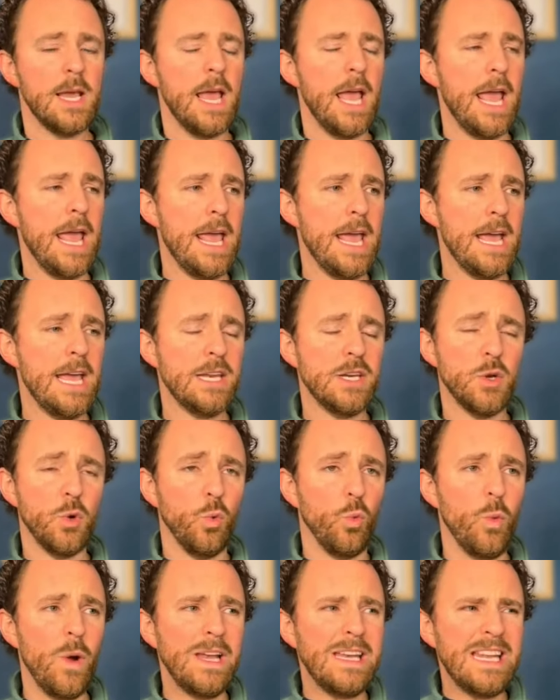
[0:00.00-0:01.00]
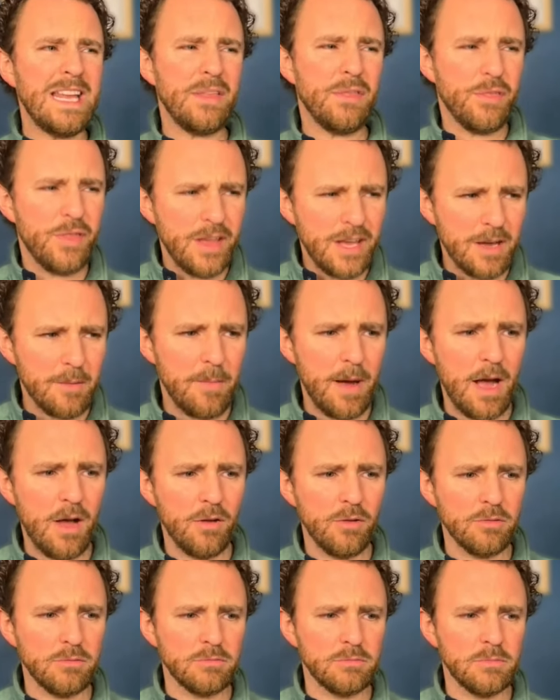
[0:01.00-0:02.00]
And when you think
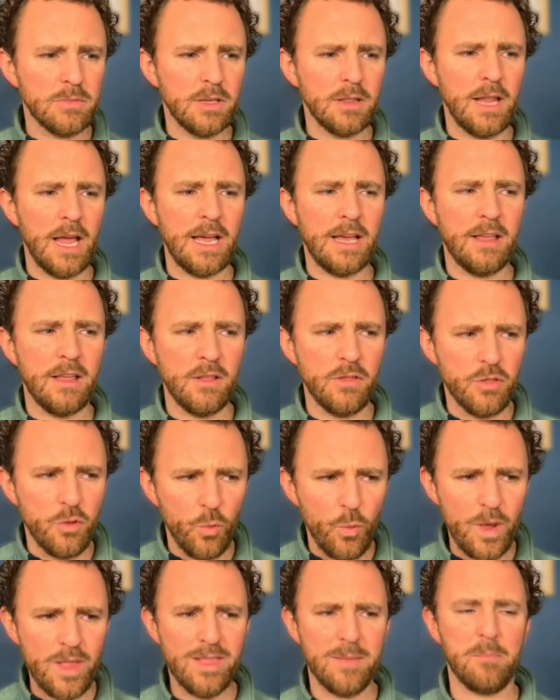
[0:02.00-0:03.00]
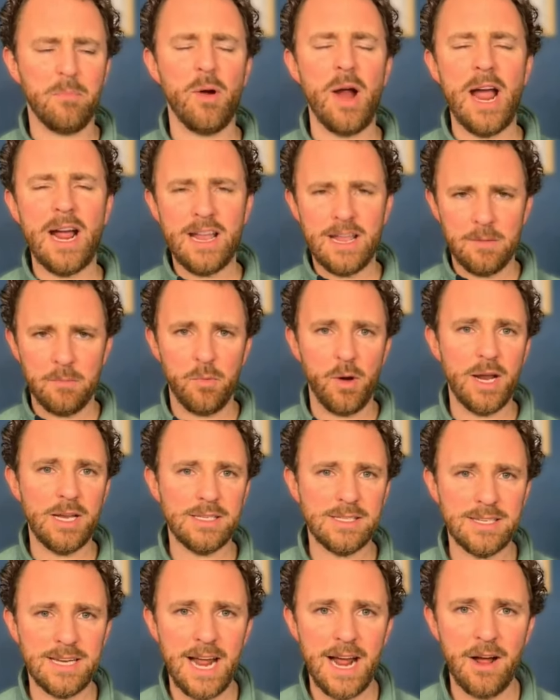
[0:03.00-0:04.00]
about like the way the bracket
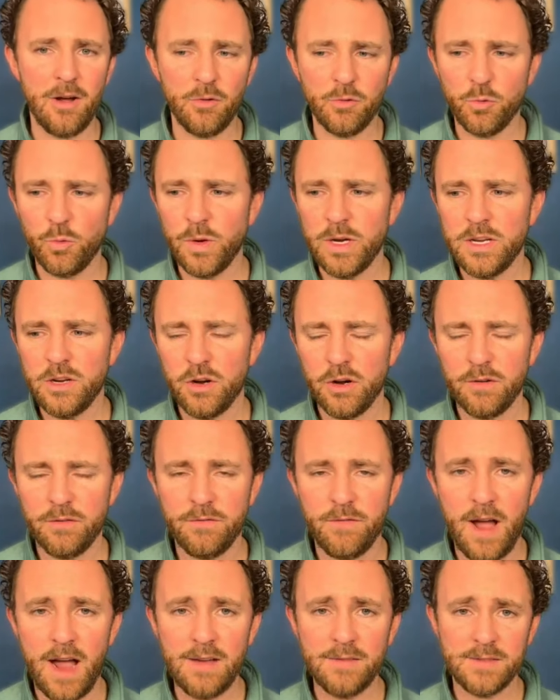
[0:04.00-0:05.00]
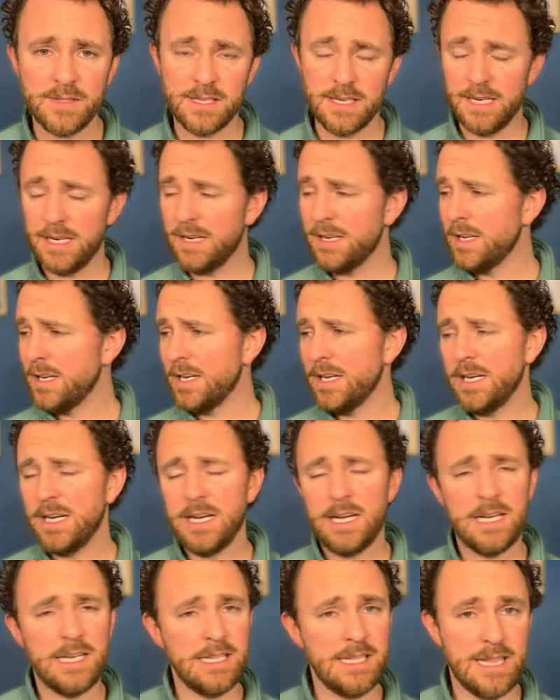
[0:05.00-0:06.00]
breaks down when you're a 5 seed,
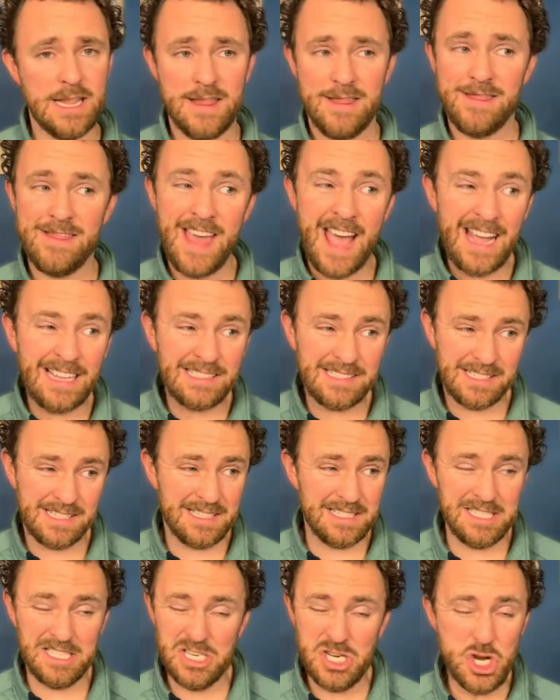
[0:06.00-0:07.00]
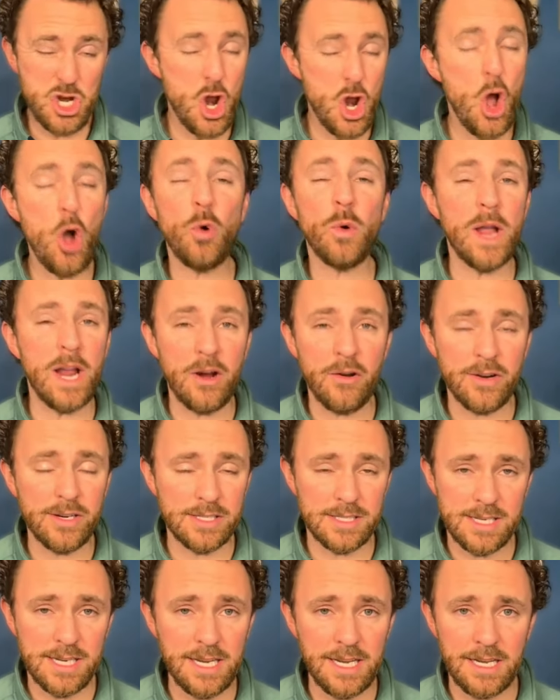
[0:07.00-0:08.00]
that's no
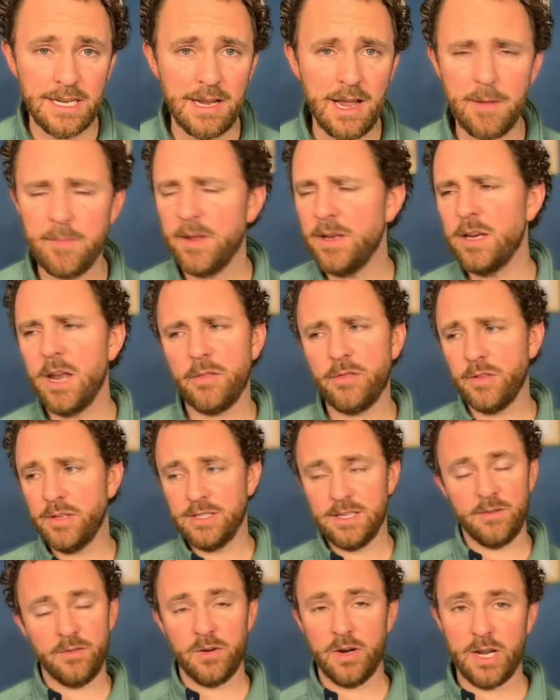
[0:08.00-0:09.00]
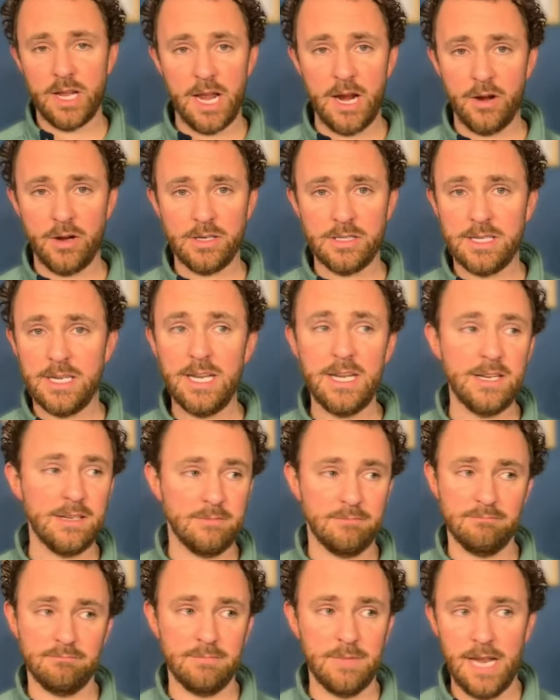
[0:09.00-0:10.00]
guarantee. I mean, nothing's ever a guarantee
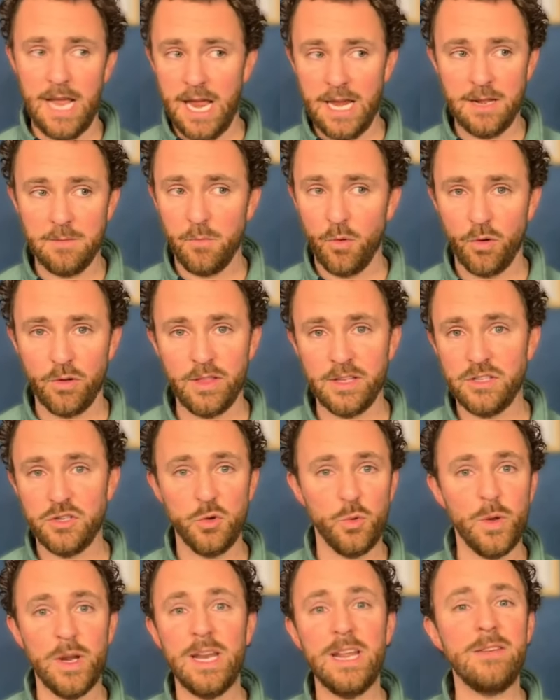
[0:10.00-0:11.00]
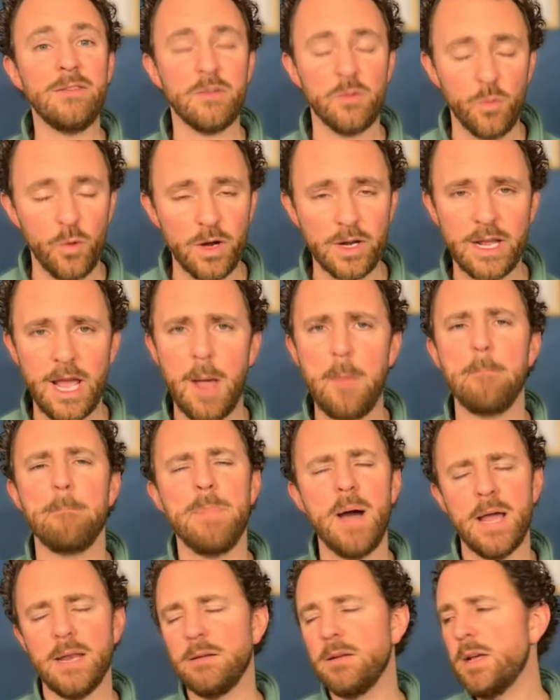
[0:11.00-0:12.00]
anymore that you win even 1 game.
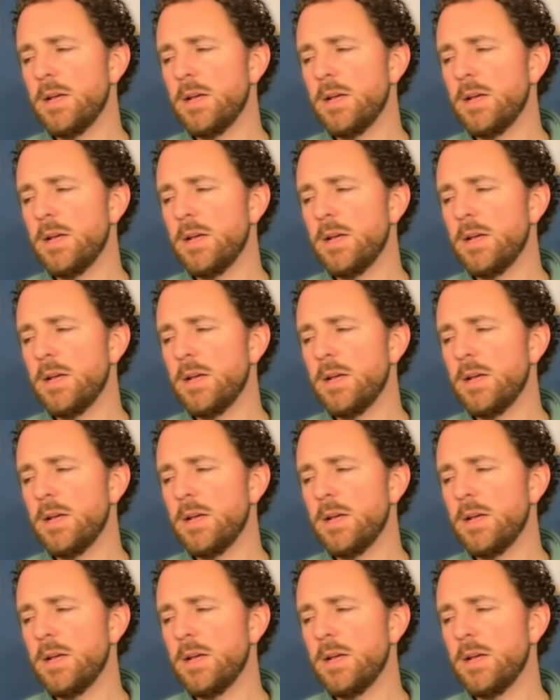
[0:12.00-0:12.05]
But